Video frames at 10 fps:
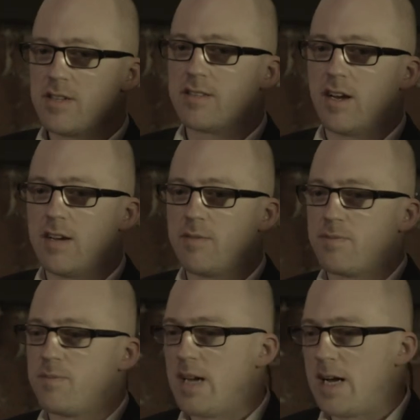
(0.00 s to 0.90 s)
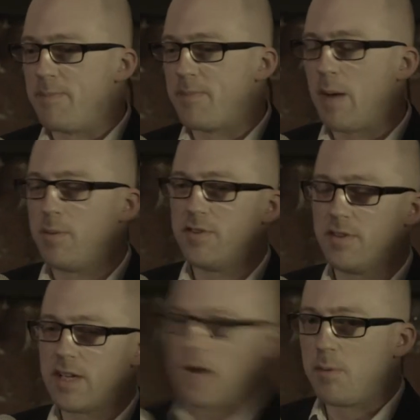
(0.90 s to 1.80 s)
is I've, up
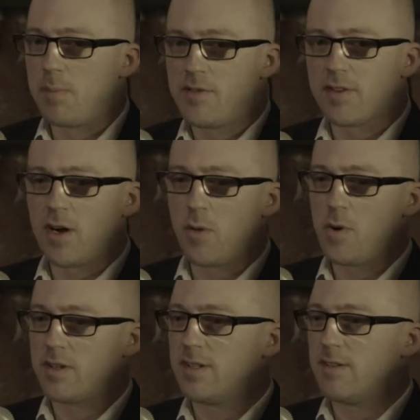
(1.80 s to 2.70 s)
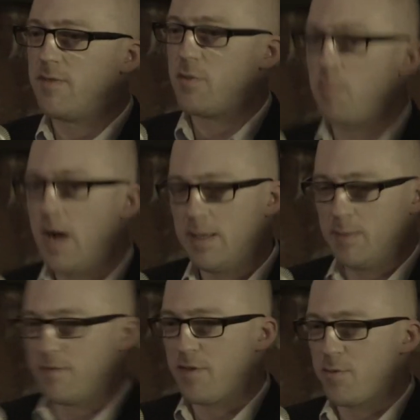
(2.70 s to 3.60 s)
until a couple of months ago, I worked in the federal
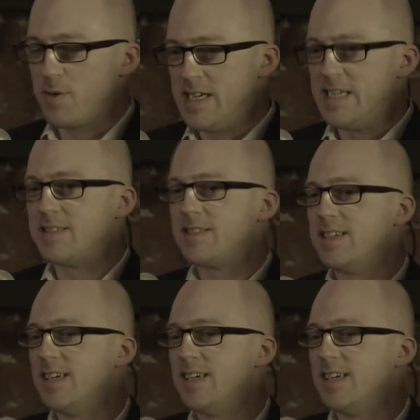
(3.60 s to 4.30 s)
parliament for 3 years,